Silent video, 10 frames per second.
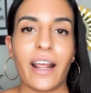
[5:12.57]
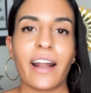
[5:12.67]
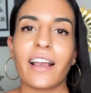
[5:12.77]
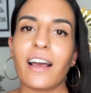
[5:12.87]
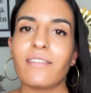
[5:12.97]

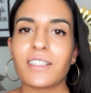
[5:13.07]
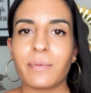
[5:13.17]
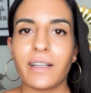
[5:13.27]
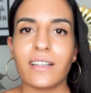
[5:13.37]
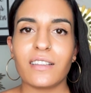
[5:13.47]
And I kind of
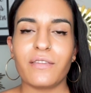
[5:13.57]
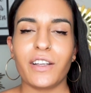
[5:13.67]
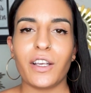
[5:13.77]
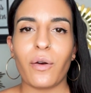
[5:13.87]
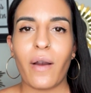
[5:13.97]
explained in this
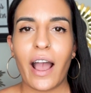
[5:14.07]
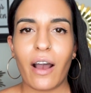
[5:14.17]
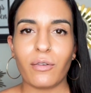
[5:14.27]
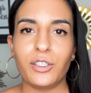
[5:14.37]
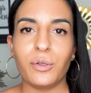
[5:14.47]
video
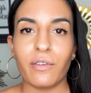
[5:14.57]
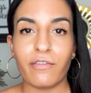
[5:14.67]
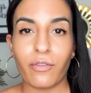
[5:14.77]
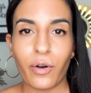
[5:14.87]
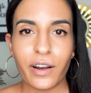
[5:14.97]
how to
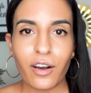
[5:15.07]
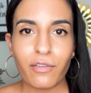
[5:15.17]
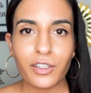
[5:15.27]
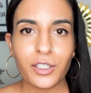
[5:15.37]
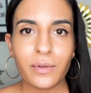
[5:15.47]
avoid
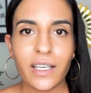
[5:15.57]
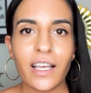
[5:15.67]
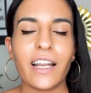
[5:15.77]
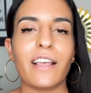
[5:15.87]
overdoing it.